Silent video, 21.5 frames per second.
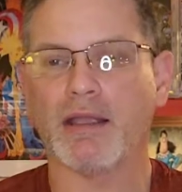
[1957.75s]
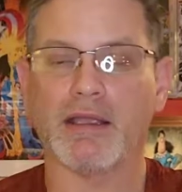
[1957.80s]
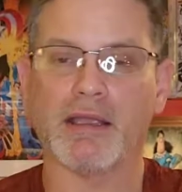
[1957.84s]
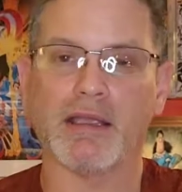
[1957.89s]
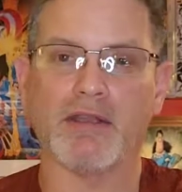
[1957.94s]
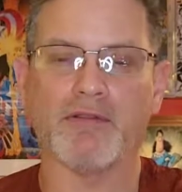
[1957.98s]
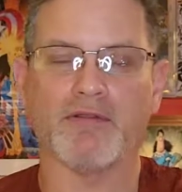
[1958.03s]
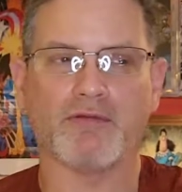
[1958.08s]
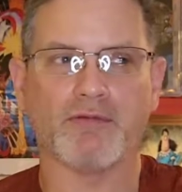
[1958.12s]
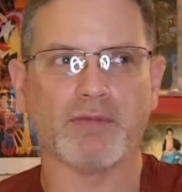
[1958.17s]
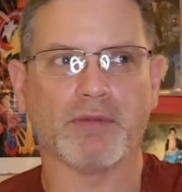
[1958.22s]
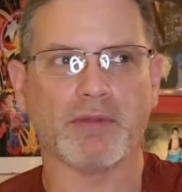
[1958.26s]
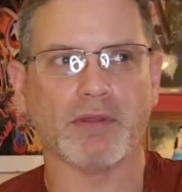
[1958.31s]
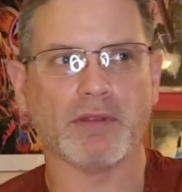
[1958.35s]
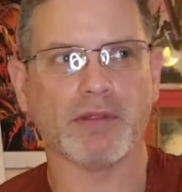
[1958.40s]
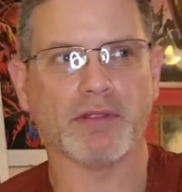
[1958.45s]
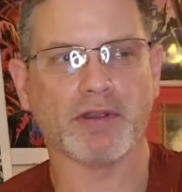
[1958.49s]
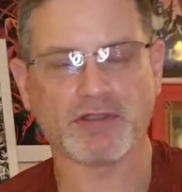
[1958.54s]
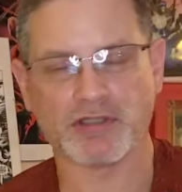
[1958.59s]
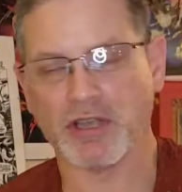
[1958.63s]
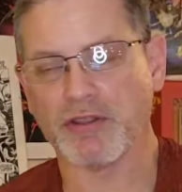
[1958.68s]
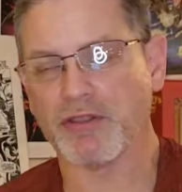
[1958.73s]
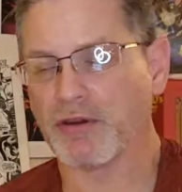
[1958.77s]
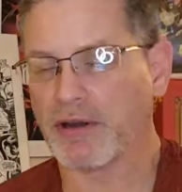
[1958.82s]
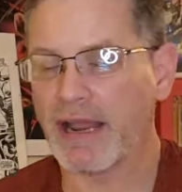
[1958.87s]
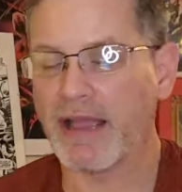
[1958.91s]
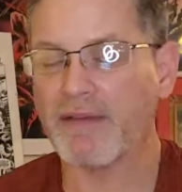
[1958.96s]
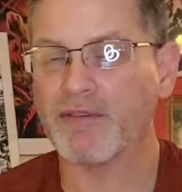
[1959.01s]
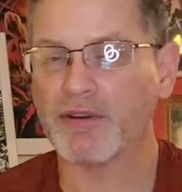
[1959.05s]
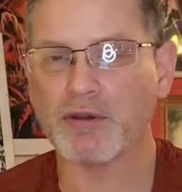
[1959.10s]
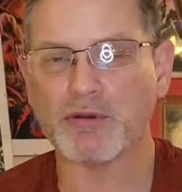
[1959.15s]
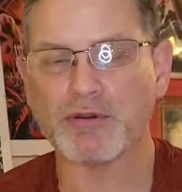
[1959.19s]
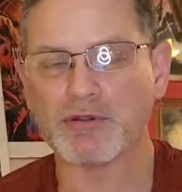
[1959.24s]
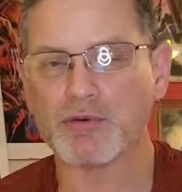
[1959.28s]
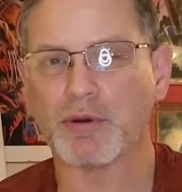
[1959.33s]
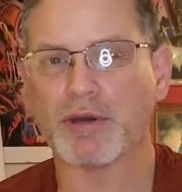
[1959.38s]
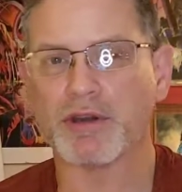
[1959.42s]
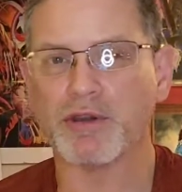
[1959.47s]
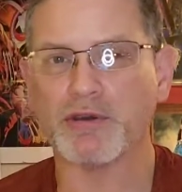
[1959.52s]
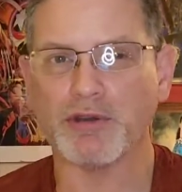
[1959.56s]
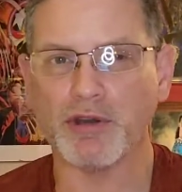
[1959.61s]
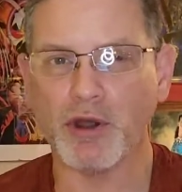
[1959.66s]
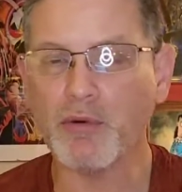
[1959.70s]
If there's other avenues where
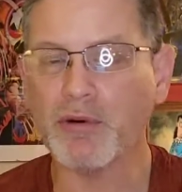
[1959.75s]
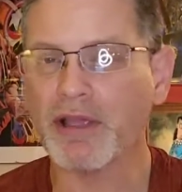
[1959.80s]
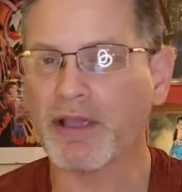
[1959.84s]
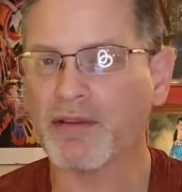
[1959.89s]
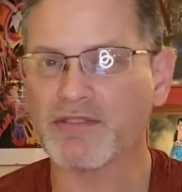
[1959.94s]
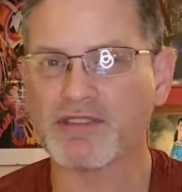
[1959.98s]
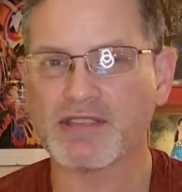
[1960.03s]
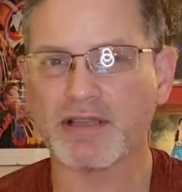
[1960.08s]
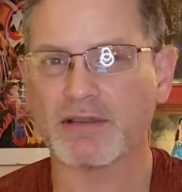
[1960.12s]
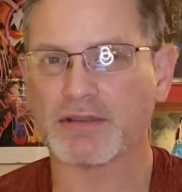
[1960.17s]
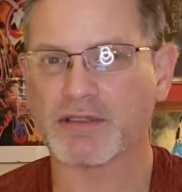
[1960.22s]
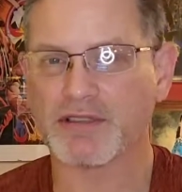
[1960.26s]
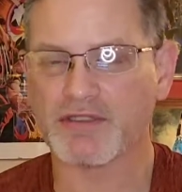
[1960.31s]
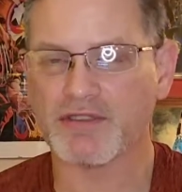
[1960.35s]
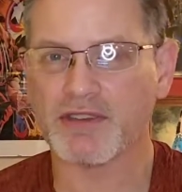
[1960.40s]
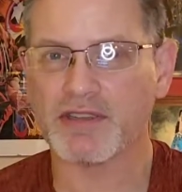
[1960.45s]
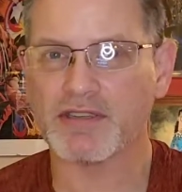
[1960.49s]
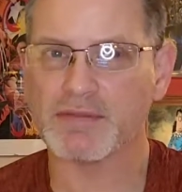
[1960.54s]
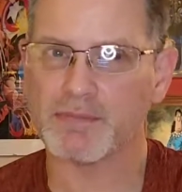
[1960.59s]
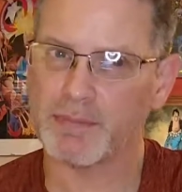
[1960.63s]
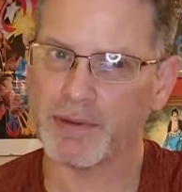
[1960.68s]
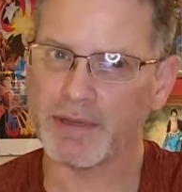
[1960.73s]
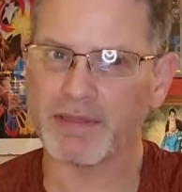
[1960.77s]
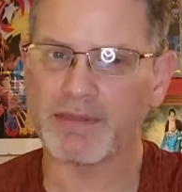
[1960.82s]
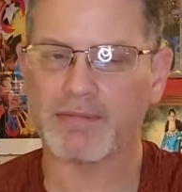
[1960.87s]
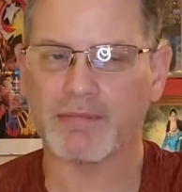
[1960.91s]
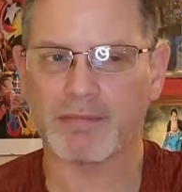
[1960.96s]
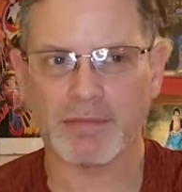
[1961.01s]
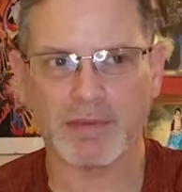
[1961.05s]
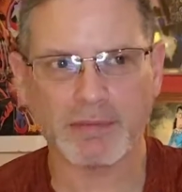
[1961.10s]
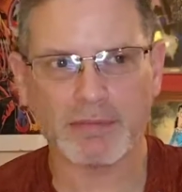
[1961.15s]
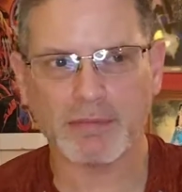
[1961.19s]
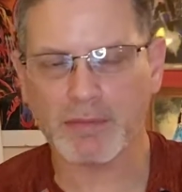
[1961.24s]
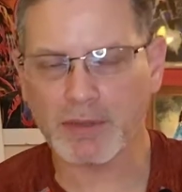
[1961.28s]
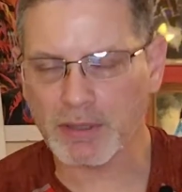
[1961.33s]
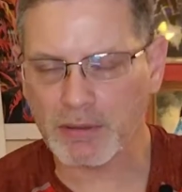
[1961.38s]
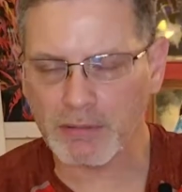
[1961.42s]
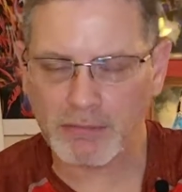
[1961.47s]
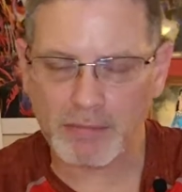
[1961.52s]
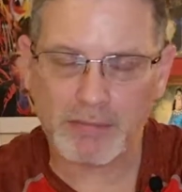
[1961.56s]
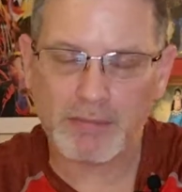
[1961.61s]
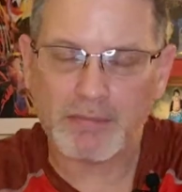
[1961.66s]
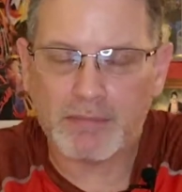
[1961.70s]
you don't have seller's fees, but you,
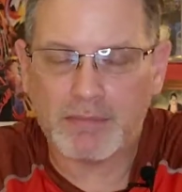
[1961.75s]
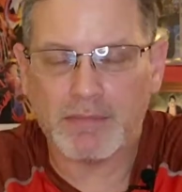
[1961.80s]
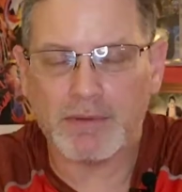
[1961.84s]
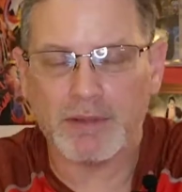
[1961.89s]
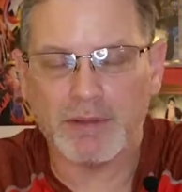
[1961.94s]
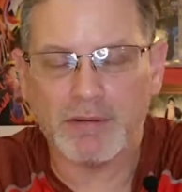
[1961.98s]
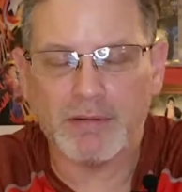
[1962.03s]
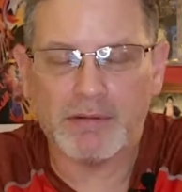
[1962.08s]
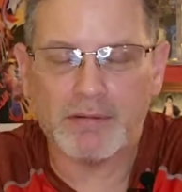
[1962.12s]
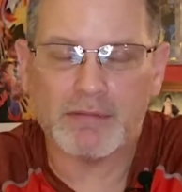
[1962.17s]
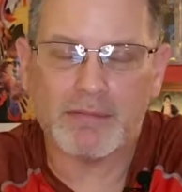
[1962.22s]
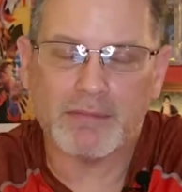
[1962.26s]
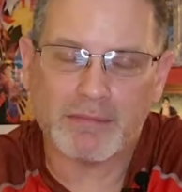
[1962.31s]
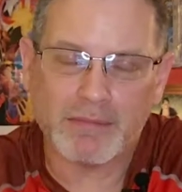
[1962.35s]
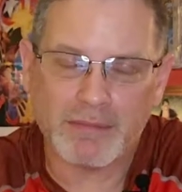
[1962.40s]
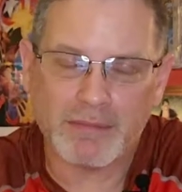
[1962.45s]
you